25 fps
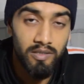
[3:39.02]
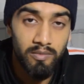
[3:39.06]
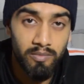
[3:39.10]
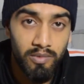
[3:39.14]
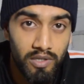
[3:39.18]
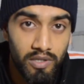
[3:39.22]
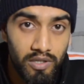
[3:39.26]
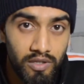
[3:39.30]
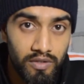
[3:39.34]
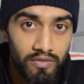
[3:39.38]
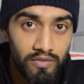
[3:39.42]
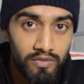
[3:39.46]

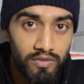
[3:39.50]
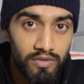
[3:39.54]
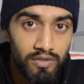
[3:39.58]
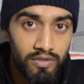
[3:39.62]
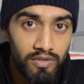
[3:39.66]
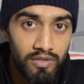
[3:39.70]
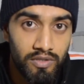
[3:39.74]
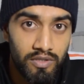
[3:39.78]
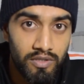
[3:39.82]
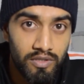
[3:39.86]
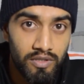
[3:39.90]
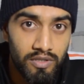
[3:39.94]
paths.
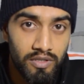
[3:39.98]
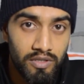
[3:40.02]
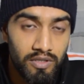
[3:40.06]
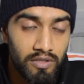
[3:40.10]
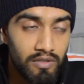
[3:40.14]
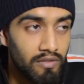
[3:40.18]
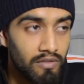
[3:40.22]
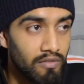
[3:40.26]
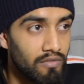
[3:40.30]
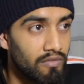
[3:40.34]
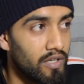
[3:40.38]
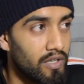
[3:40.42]

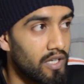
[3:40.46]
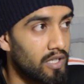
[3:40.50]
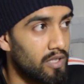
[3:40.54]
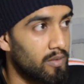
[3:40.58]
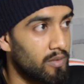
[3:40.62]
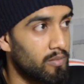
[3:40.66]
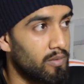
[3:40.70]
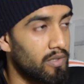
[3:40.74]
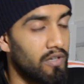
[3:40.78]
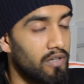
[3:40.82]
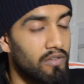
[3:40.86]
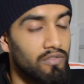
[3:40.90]
Vector
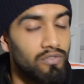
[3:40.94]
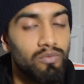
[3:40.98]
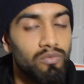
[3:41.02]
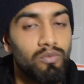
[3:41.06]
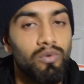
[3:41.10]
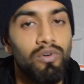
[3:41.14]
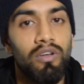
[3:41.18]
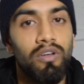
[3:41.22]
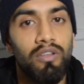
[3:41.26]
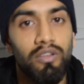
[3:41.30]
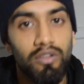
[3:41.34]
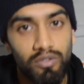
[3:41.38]
paths,
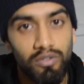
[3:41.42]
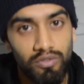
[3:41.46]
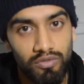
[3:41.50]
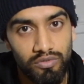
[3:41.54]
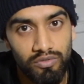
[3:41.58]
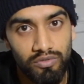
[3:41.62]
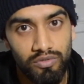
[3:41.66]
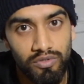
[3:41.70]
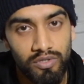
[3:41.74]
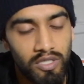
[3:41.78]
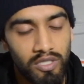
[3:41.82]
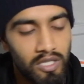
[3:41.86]
what are
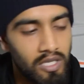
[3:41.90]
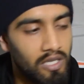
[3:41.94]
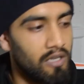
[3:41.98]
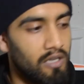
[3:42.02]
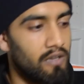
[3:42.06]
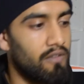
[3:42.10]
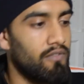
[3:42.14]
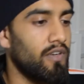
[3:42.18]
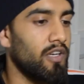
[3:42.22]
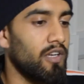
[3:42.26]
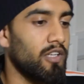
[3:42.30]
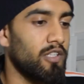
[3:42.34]
those?
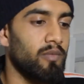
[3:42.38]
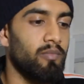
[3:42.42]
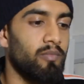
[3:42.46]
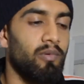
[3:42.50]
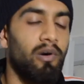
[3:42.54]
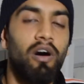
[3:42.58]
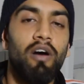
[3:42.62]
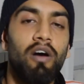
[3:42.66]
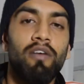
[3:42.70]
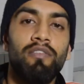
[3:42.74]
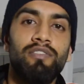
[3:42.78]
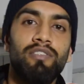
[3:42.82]
Vector
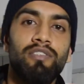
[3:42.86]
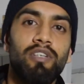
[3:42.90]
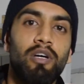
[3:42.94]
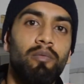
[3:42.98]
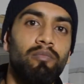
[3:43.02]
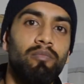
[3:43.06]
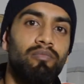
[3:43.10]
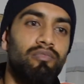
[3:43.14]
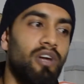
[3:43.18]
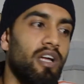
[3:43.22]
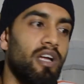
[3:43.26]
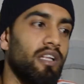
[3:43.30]
paths are
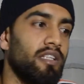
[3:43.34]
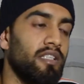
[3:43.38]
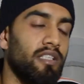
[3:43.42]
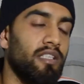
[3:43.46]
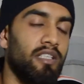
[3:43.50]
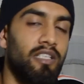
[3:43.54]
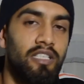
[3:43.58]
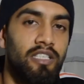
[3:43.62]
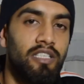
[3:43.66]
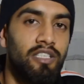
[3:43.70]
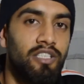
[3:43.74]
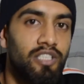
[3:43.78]

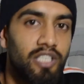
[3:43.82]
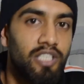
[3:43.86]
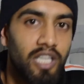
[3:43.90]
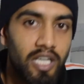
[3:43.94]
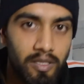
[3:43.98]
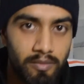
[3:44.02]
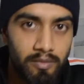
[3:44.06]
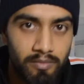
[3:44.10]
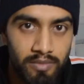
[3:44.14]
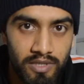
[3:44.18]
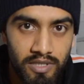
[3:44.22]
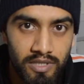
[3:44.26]
practically
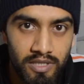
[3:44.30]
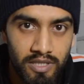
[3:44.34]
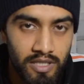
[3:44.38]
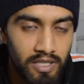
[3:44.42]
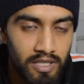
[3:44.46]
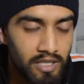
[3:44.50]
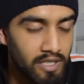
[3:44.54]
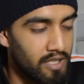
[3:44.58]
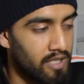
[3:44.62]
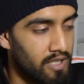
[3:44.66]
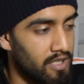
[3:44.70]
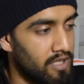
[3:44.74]
shapes.
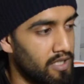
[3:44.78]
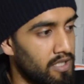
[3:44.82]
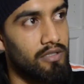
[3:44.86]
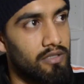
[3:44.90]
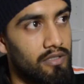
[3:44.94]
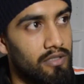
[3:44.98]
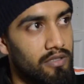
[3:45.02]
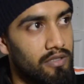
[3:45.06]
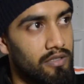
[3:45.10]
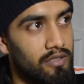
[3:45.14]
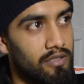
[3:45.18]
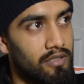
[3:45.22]

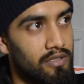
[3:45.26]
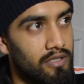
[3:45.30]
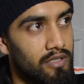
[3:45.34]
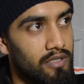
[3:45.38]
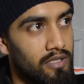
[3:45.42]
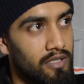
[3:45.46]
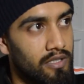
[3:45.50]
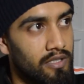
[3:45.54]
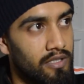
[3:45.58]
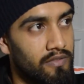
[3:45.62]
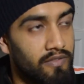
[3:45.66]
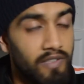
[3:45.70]

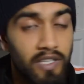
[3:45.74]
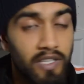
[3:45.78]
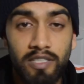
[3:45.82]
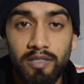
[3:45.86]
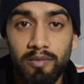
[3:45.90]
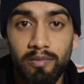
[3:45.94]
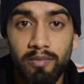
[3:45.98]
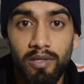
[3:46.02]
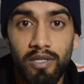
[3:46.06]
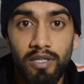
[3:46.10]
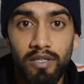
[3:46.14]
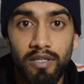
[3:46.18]
The vector
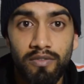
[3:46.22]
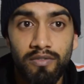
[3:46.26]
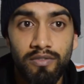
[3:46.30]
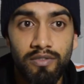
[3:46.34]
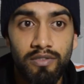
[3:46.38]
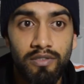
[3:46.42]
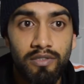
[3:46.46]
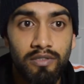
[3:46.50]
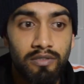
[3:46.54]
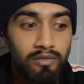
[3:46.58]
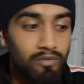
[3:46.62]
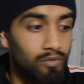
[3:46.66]

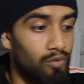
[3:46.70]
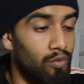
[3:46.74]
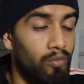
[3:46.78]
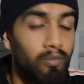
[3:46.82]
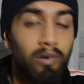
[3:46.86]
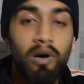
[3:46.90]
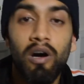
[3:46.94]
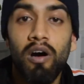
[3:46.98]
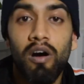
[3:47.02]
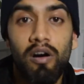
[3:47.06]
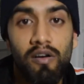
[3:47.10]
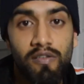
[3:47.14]
paths, or
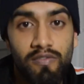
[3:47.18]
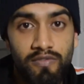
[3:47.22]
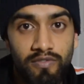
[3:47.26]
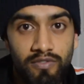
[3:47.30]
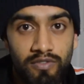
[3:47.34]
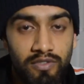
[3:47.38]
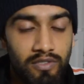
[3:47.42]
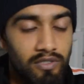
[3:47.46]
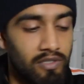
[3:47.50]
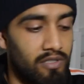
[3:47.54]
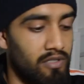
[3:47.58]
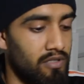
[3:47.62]

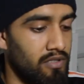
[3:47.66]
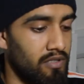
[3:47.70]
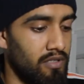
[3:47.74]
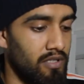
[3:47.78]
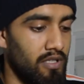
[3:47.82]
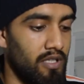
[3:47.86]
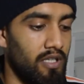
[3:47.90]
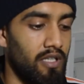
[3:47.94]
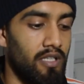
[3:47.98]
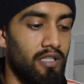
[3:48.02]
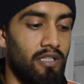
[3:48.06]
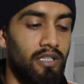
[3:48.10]
paths,
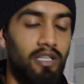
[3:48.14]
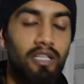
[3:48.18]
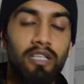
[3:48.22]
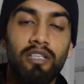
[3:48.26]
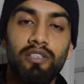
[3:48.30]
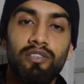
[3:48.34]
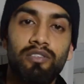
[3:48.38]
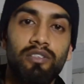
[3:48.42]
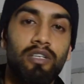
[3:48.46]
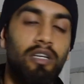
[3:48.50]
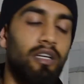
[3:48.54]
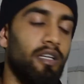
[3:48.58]
in
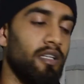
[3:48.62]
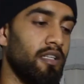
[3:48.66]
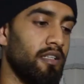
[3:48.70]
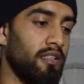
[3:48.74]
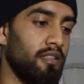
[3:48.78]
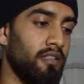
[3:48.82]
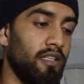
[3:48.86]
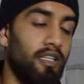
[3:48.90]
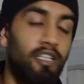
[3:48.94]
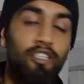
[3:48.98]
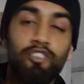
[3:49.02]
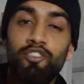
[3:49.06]

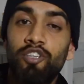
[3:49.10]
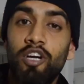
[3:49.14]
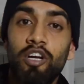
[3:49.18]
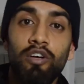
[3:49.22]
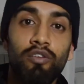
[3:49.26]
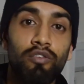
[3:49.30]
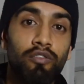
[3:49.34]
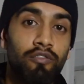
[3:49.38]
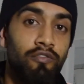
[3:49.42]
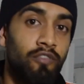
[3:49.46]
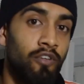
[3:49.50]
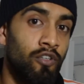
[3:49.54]
Illustrator
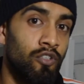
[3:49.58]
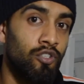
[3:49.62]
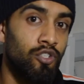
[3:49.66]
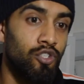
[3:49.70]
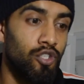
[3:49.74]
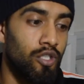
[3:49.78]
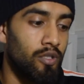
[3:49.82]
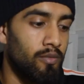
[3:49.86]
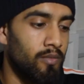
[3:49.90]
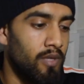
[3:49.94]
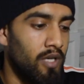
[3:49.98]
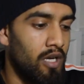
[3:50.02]
or
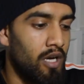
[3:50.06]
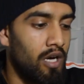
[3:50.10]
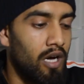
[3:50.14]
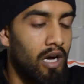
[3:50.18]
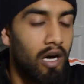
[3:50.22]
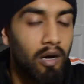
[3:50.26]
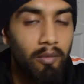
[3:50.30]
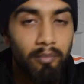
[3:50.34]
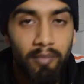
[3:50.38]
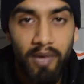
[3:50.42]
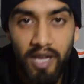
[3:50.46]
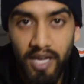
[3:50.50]
Photoshop
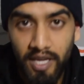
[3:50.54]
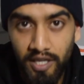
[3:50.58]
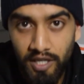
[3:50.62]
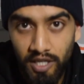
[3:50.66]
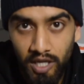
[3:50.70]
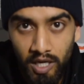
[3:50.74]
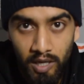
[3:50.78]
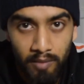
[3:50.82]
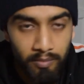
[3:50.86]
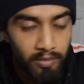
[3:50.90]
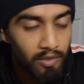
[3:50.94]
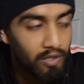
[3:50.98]
are made
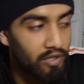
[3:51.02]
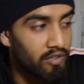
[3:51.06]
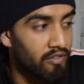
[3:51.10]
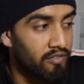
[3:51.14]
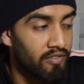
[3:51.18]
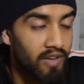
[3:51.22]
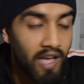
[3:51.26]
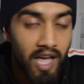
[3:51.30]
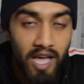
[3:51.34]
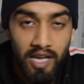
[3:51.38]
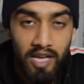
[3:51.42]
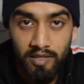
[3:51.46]
up of
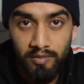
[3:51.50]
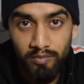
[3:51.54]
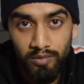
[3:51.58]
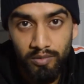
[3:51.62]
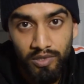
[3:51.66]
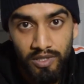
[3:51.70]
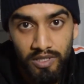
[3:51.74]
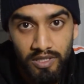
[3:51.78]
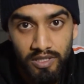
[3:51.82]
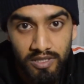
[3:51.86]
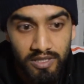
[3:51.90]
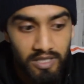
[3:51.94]
anchor
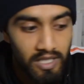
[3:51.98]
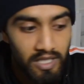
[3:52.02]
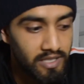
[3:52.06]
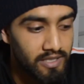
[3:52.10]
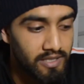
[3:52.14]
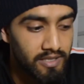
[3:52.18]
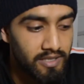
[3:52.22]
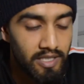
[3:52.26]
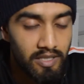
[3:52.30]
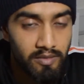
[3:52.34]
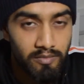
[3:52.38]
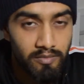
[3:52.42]
points and
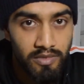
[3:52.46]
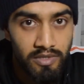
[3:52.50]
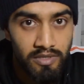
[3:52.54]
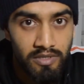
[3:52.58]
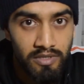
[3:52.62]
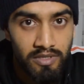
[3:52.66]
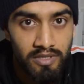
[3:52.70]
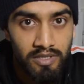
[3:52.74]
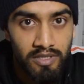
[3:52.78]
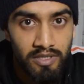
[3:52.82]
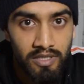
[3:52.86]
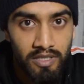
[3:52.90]

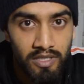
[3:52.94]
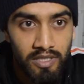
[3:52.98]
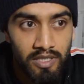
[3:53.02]
segments.